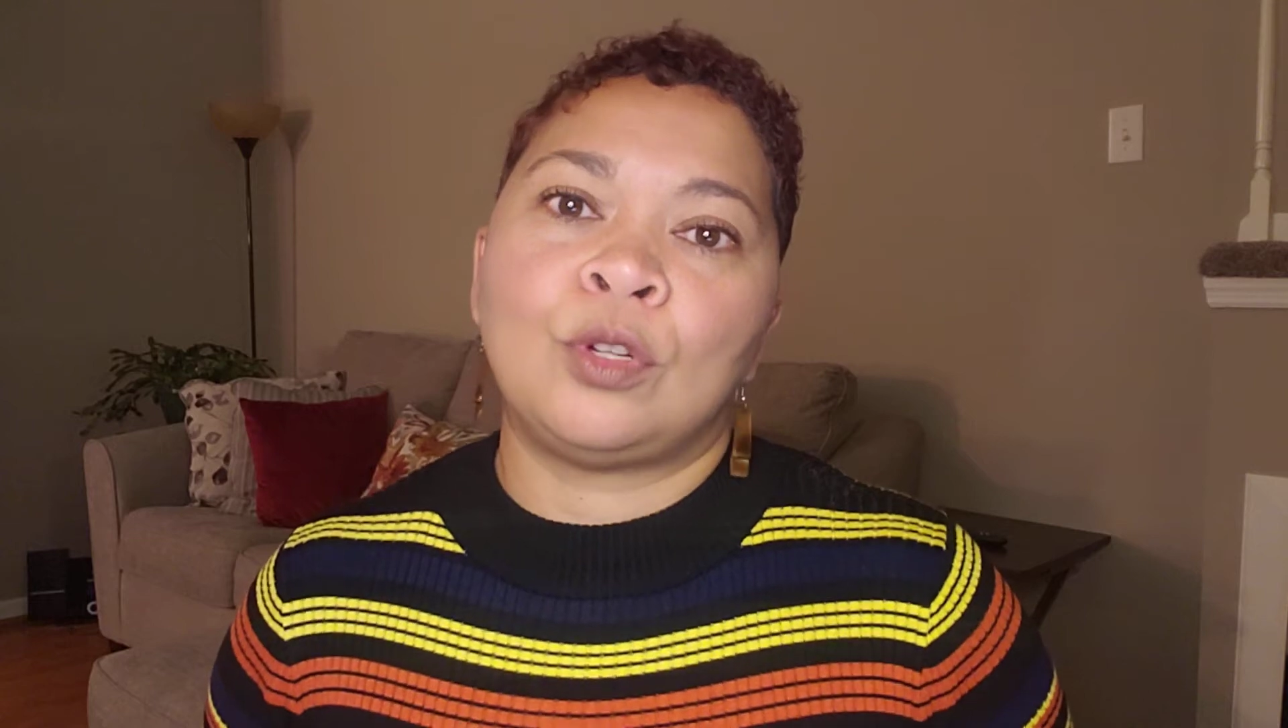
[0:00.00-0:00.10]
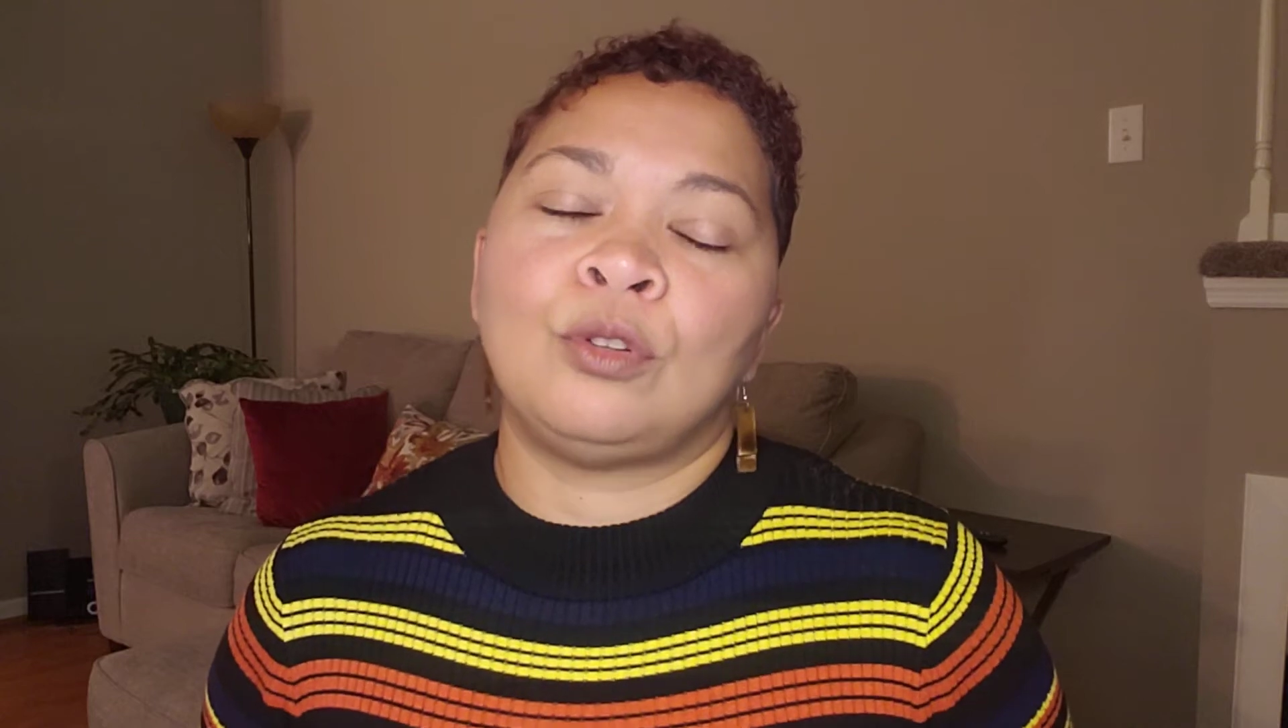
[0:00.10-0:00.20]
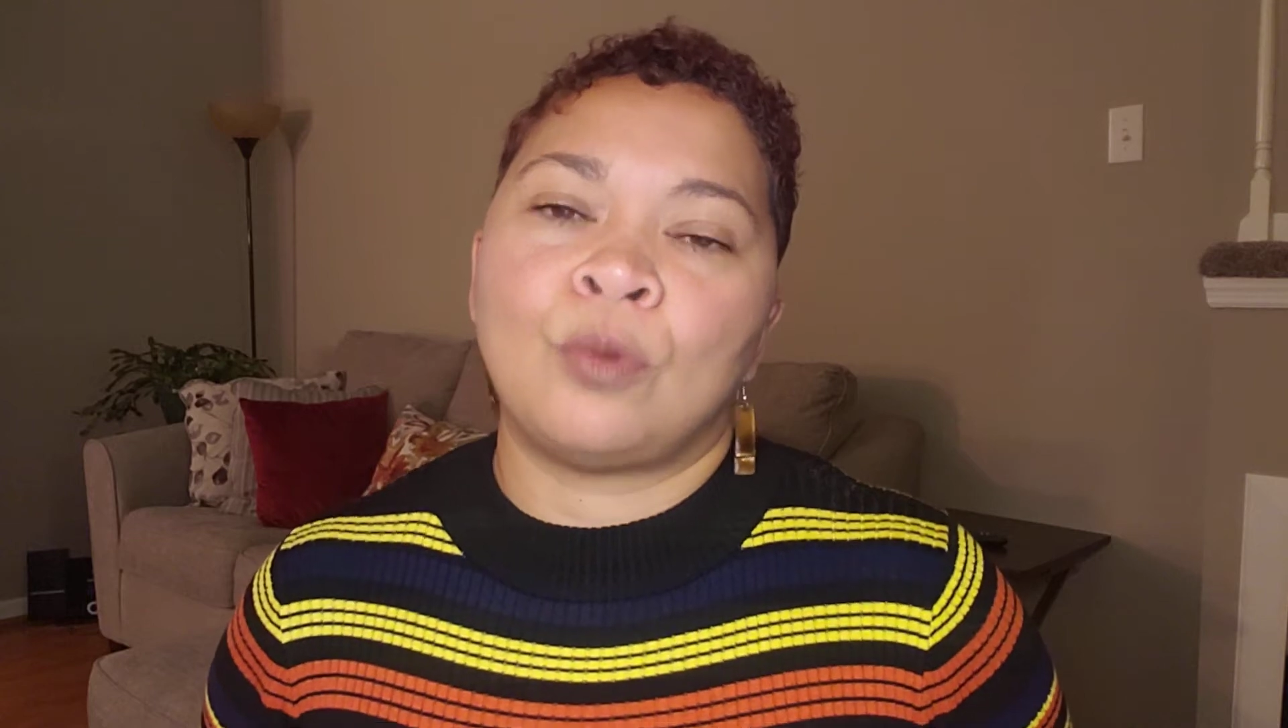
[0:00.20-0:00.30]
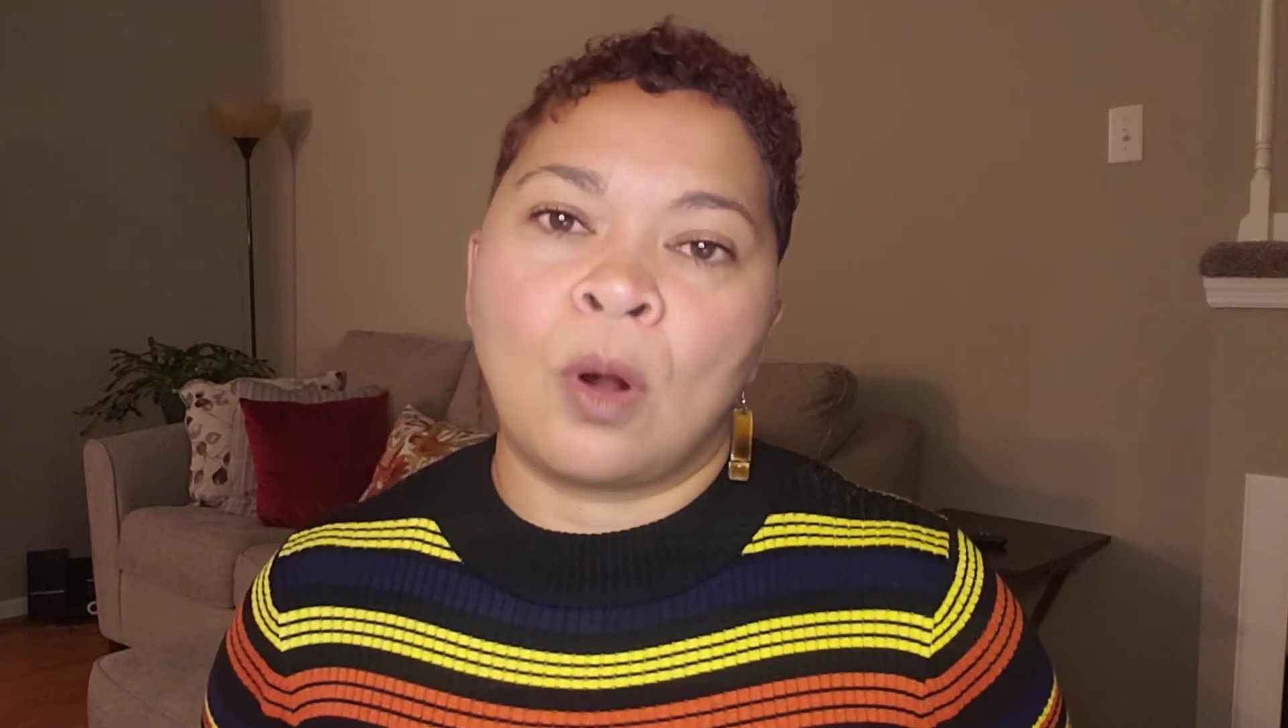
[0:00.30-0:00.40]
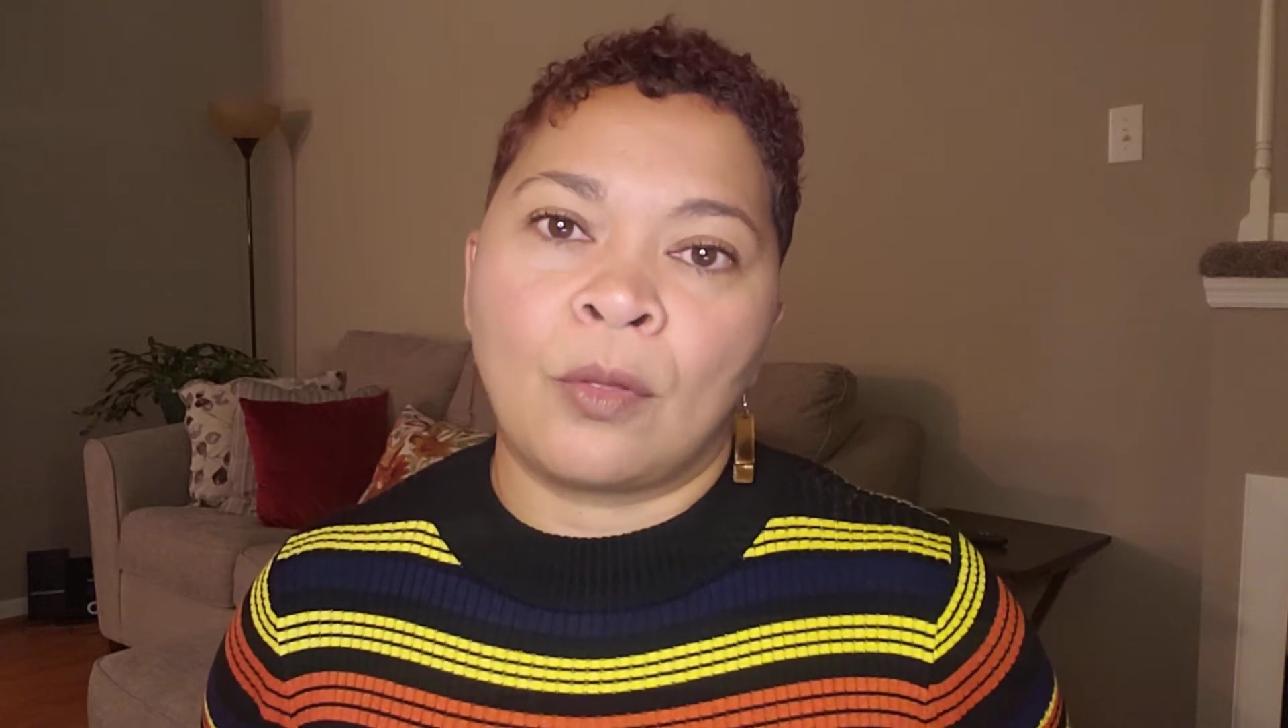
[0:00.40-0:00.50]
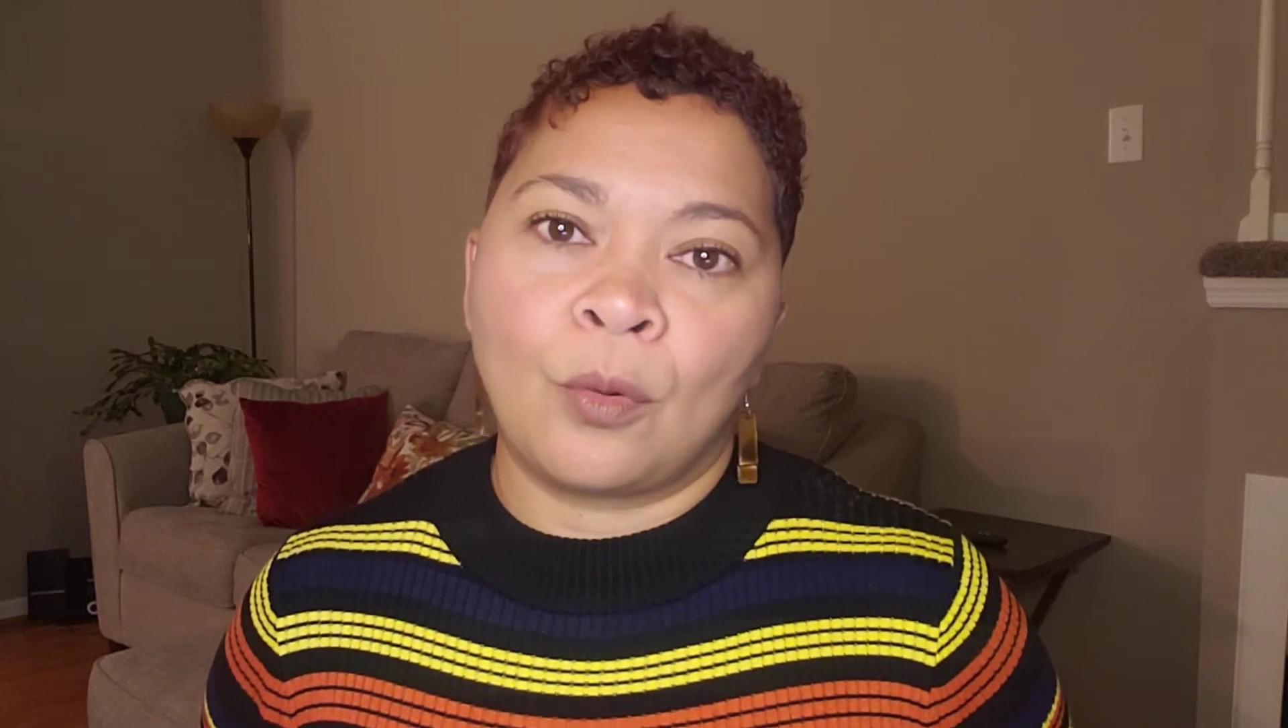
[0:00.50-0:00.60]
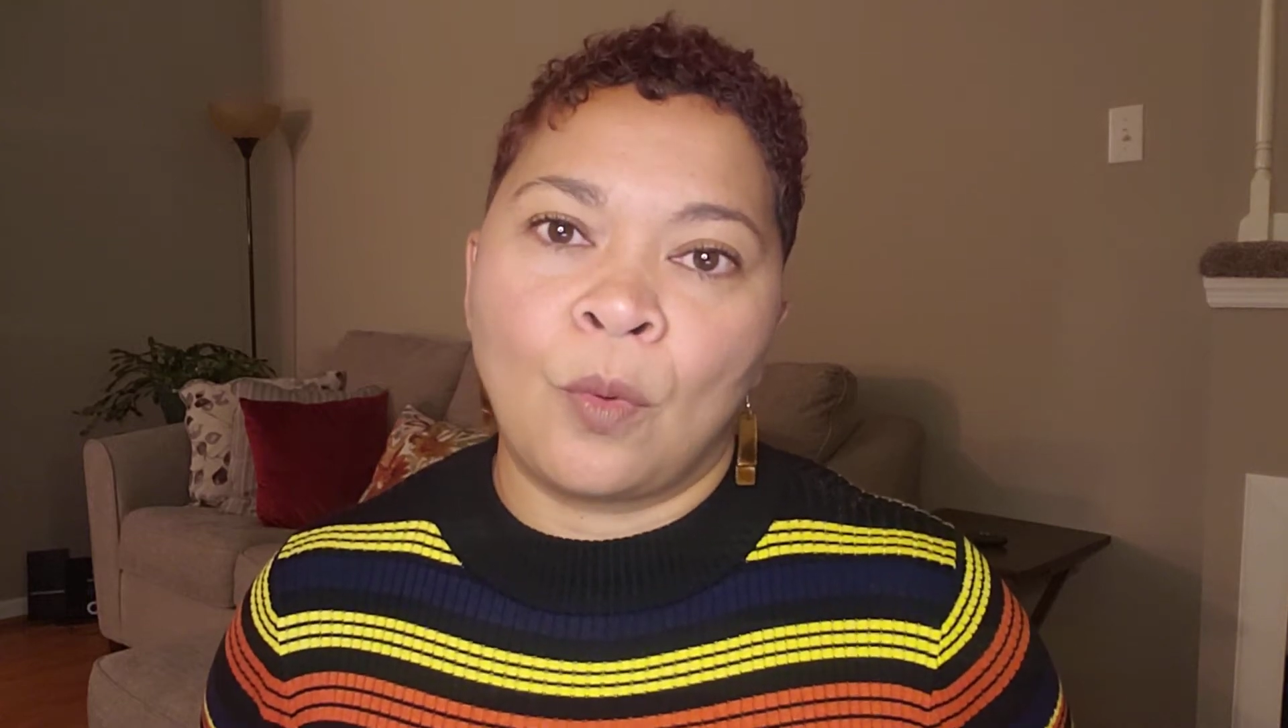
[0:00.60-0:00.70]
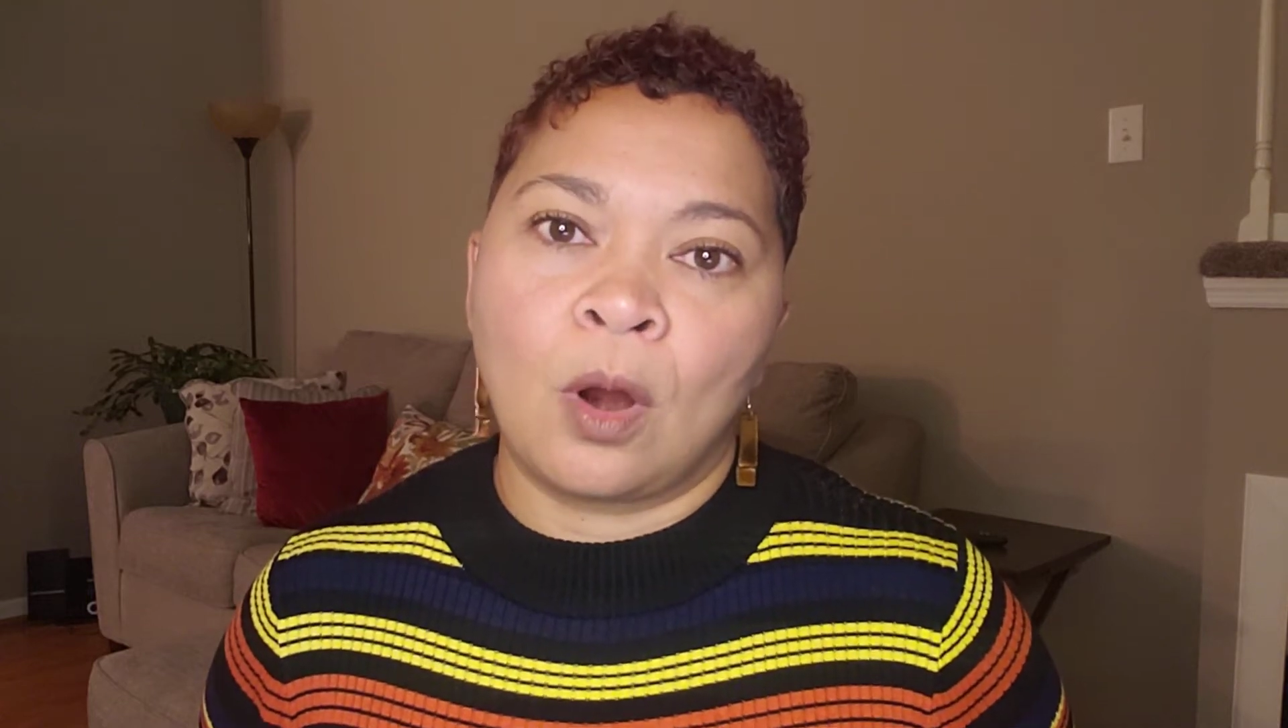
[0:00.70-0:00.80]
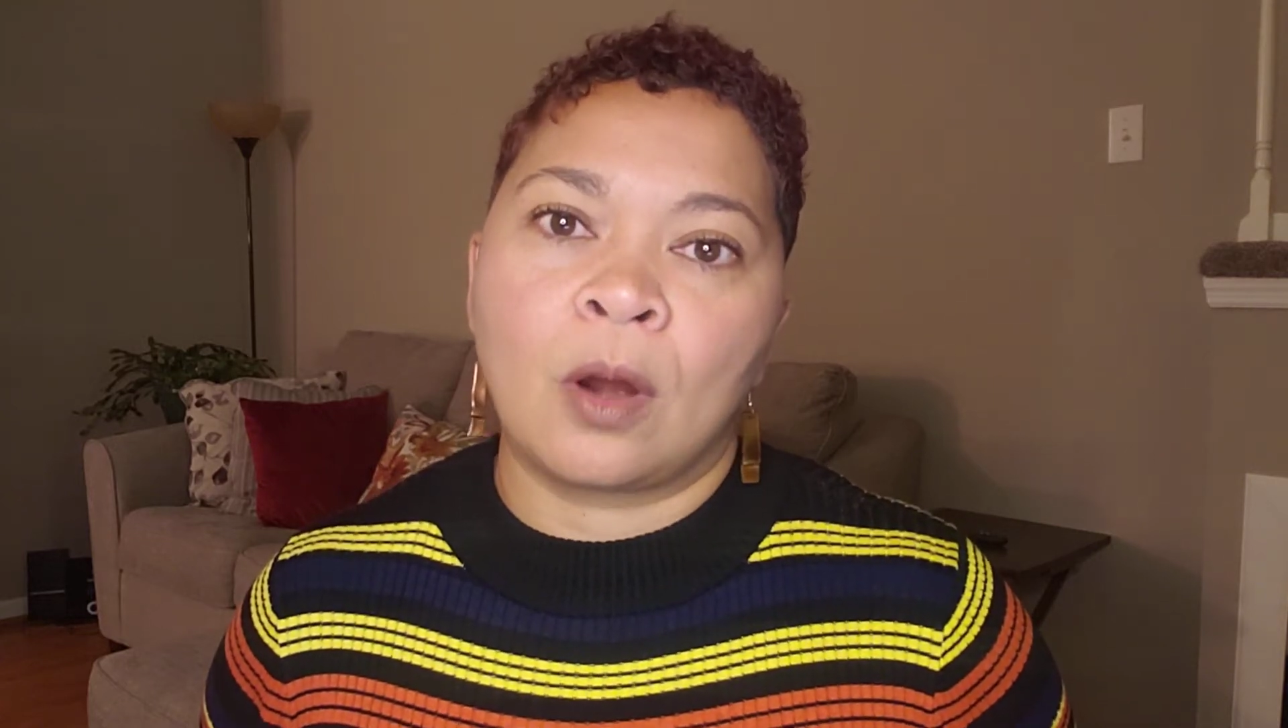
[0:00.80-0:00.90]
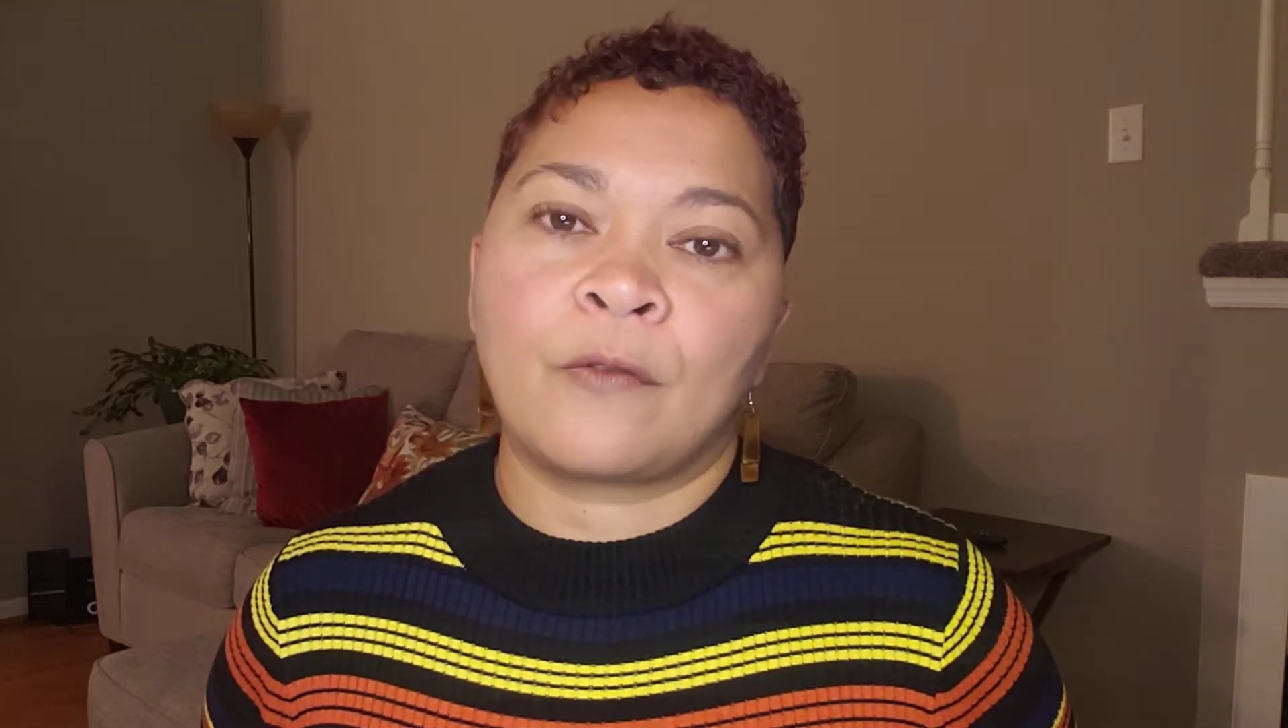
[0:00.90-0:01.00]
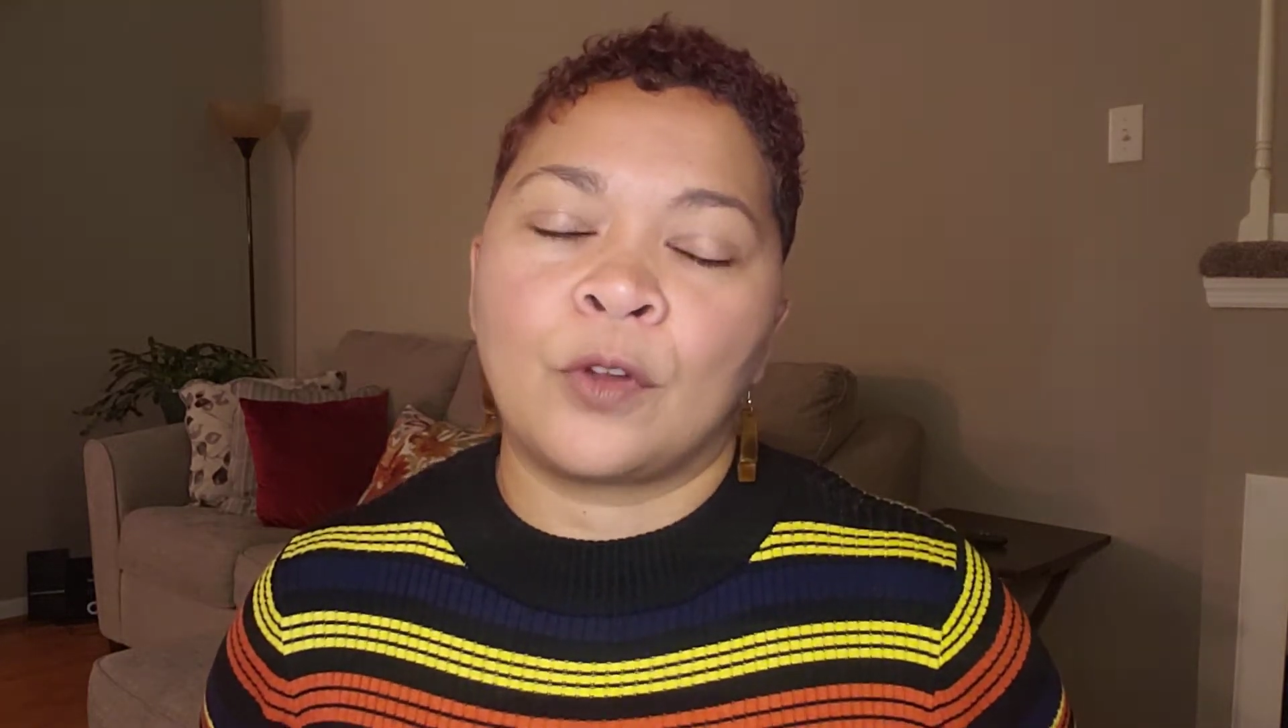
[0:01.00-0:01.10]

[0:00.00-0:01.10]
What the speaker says: do all the work,